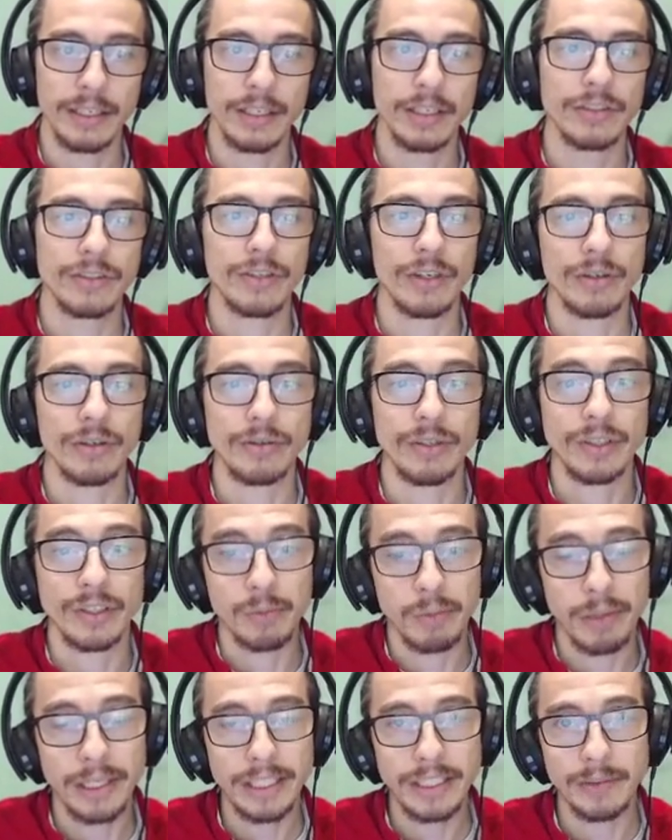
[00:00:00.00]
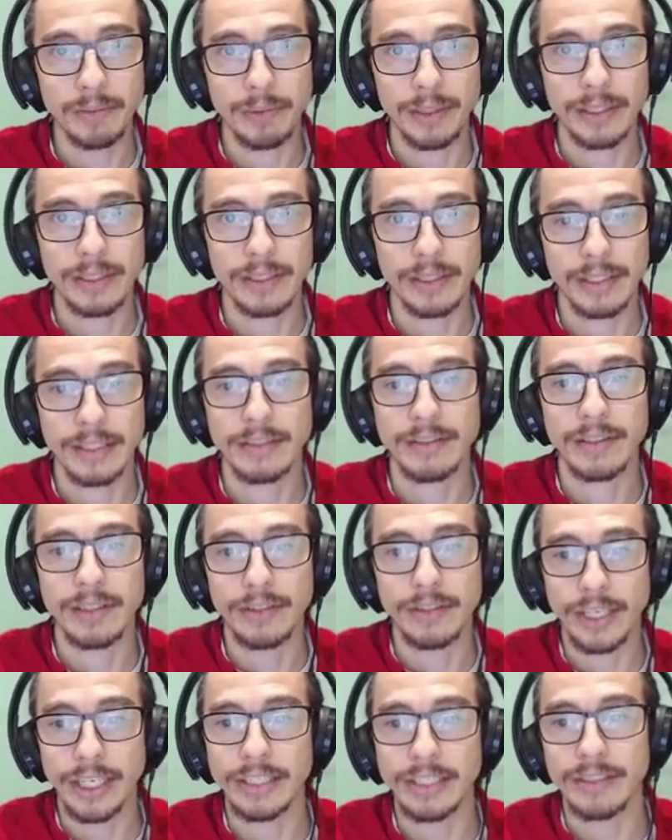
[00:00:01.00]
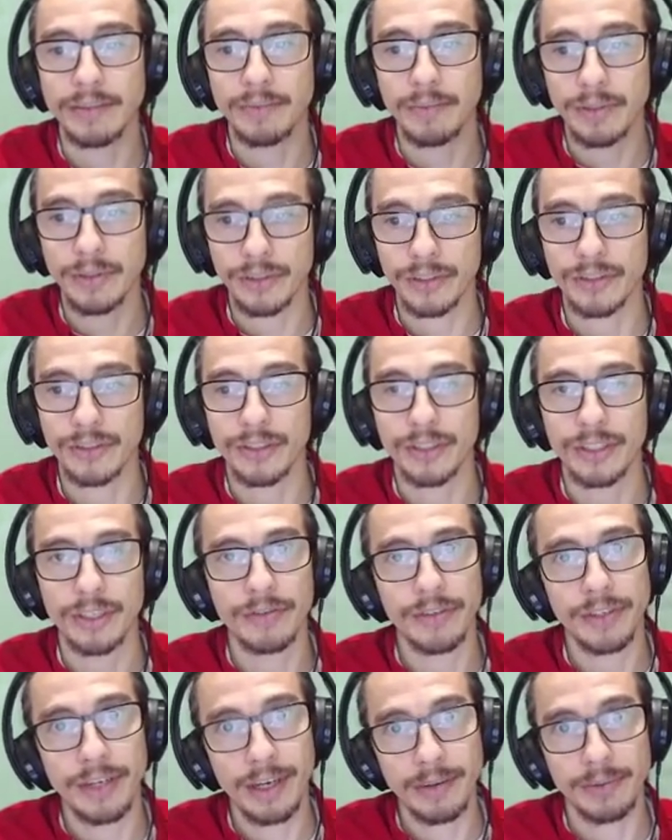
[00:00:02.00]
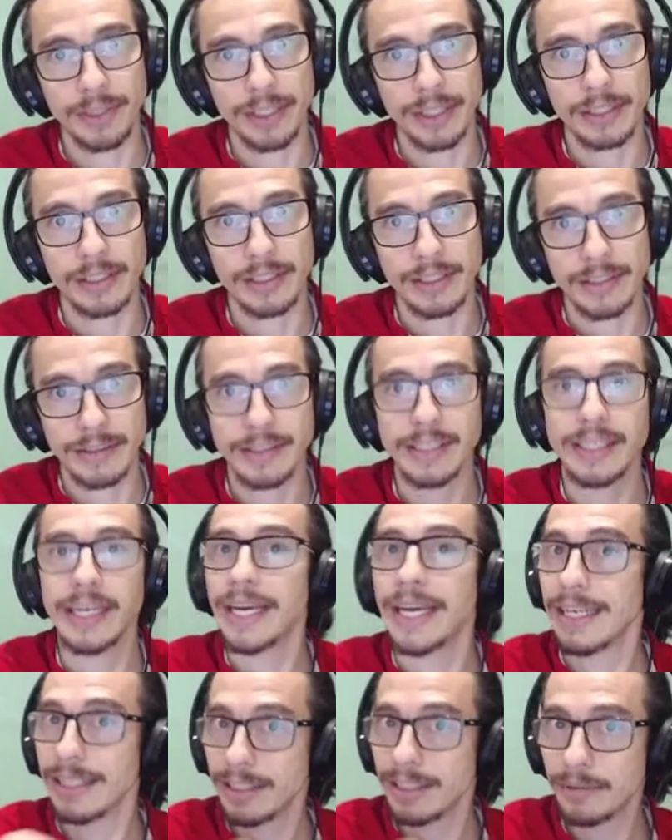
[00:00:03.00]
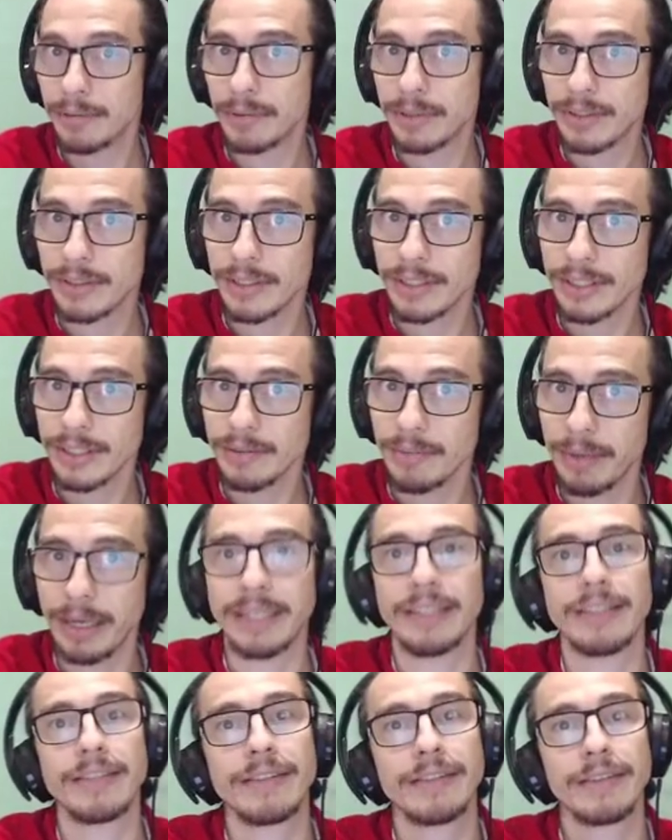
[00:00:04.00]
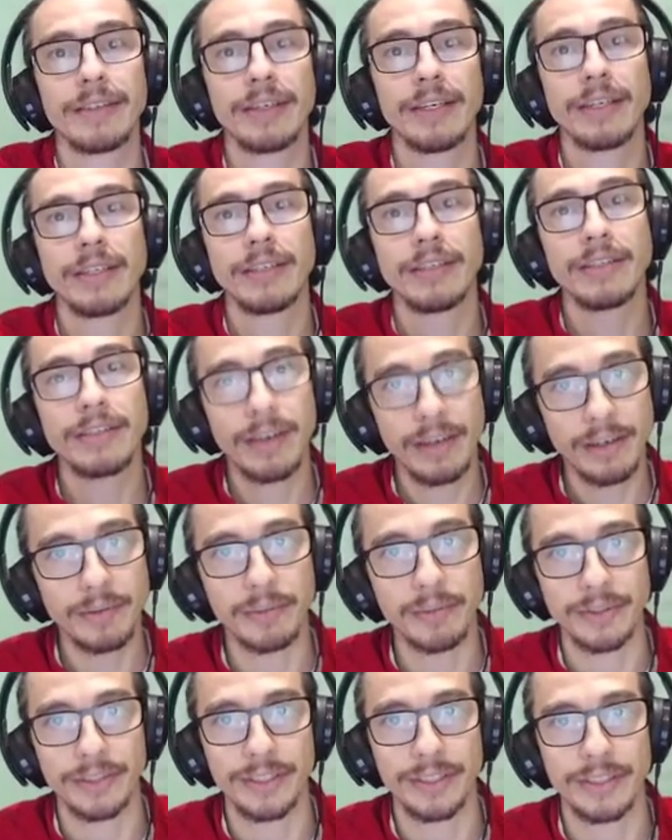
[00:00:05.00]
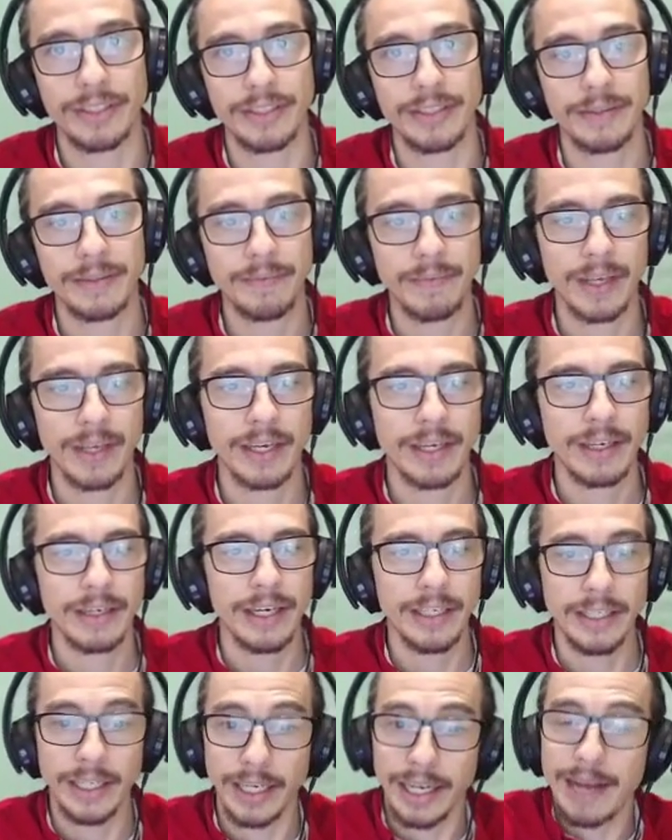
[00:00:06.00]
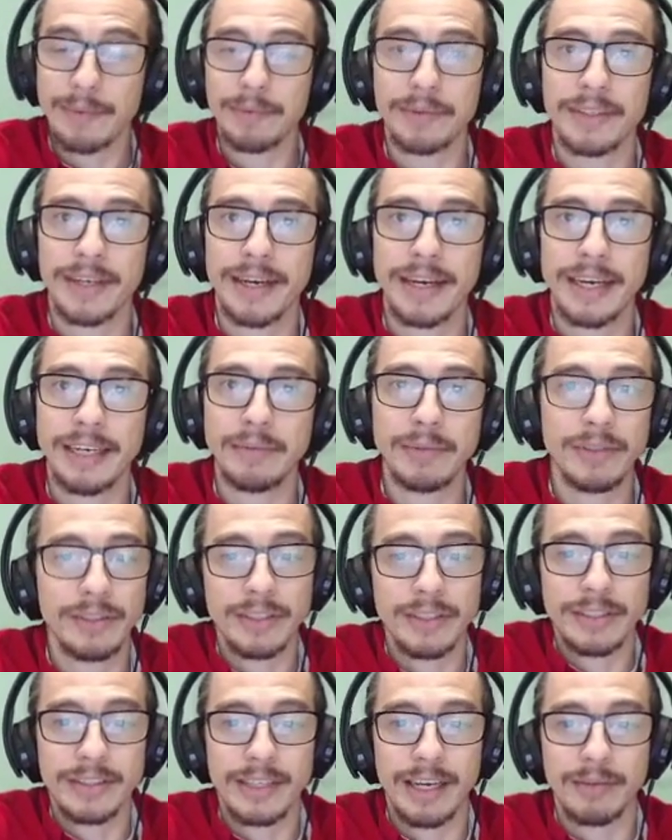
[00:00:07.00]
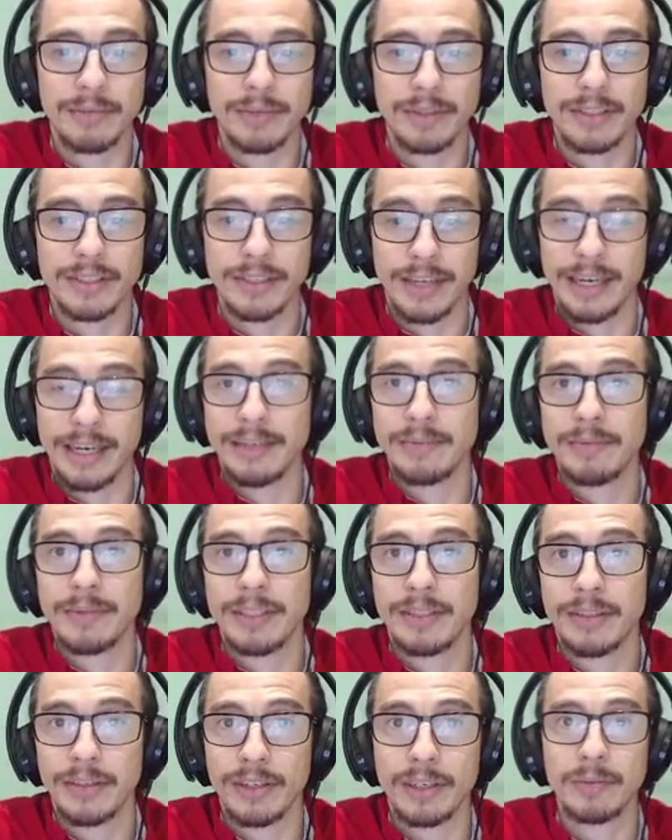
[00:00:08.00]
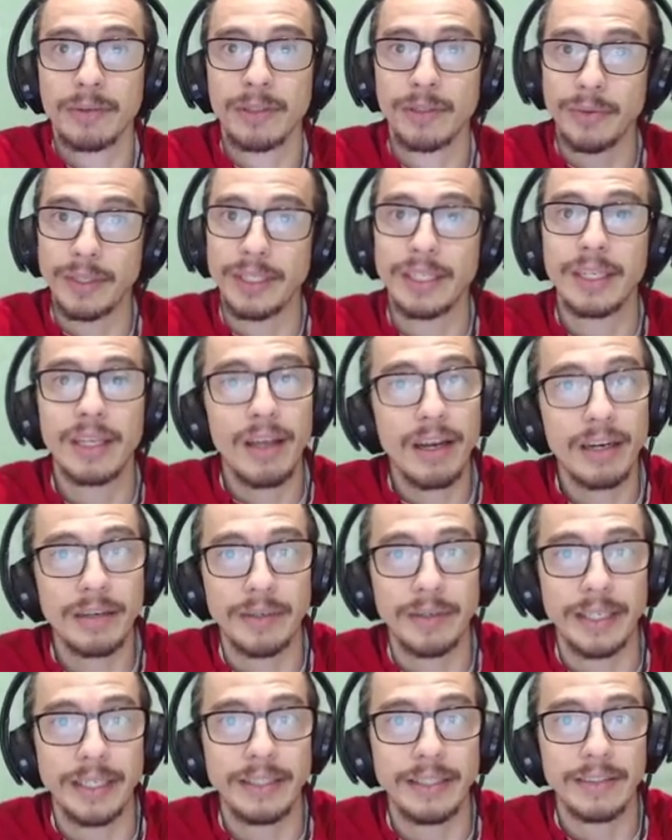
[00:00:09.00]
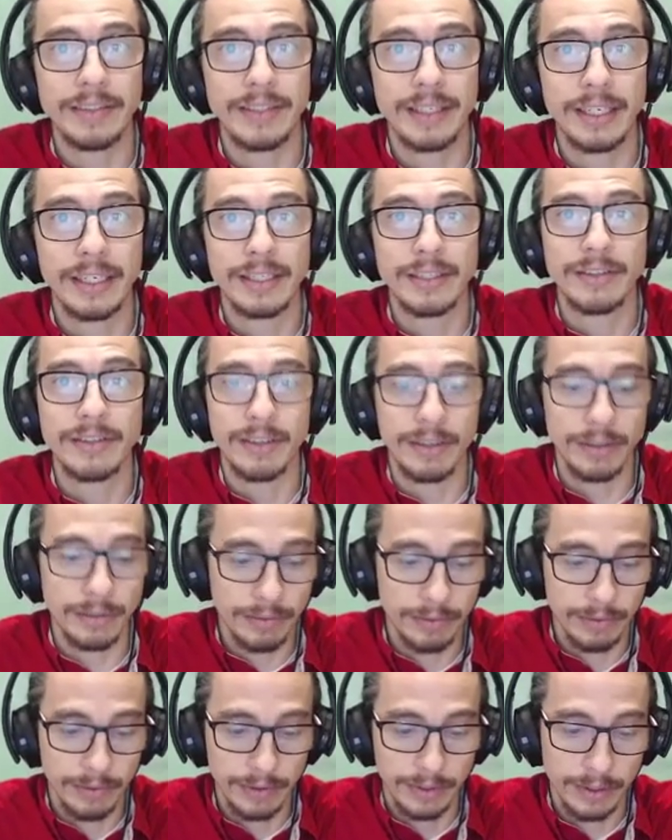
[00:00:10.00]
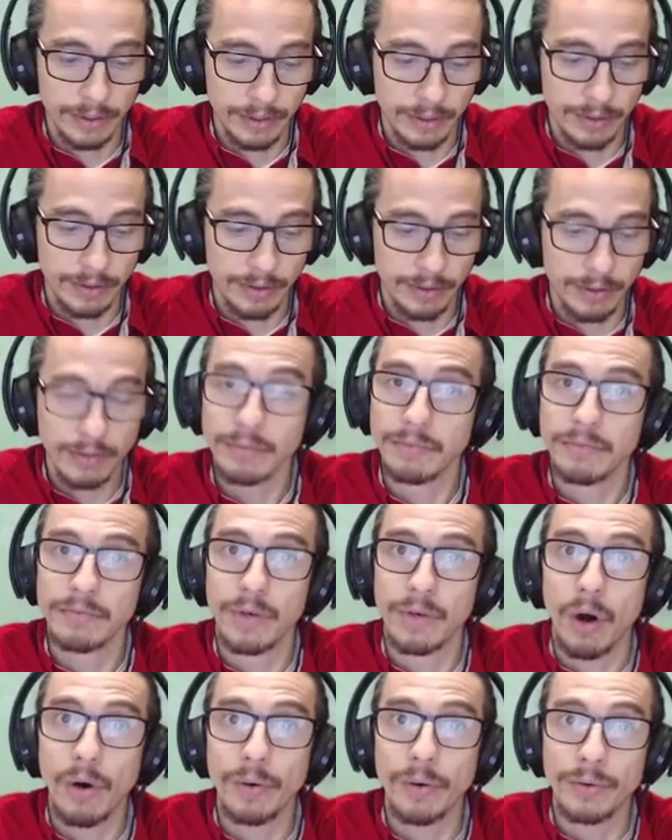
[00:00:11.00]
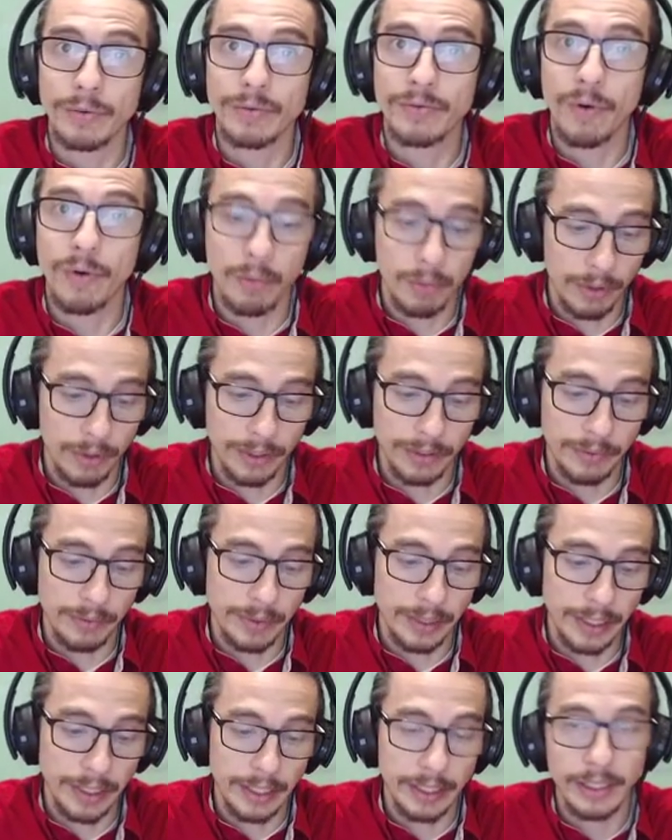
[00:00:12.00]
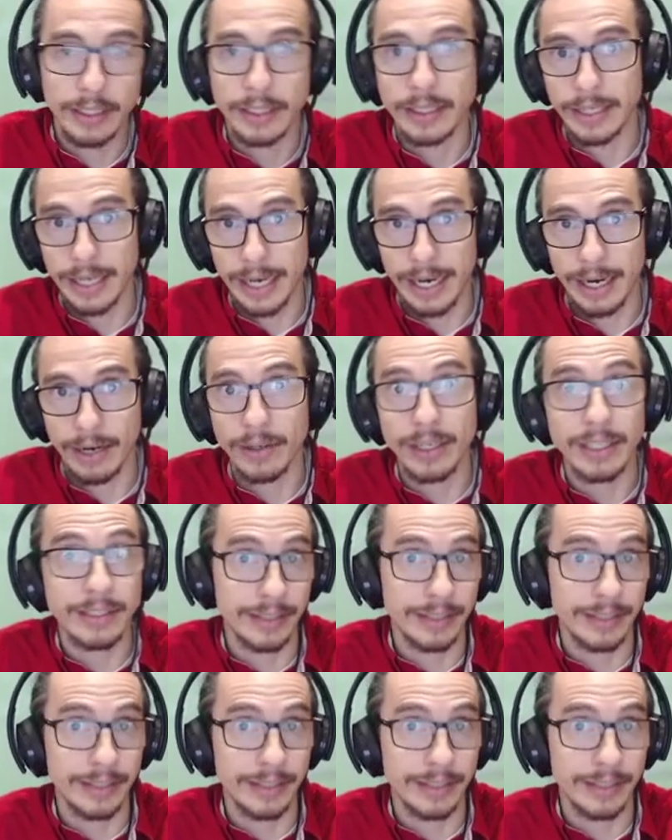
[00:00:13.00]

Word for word: So displacement is the change in position of an object. It's the end position minus the start position. And elapsed time is just how much time it took between clock readings. So, oh, it was 4.3 now that's